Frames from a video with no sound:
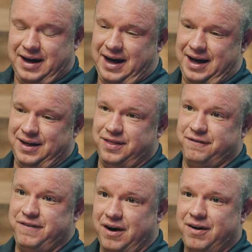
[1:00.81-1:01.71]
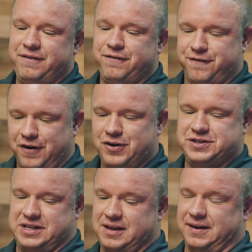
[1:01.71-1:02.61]
The very
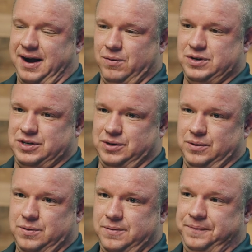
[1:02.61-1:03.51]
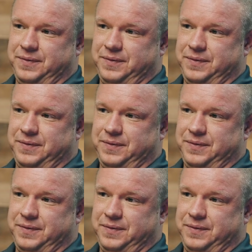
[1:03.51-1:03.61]
first thing that I would do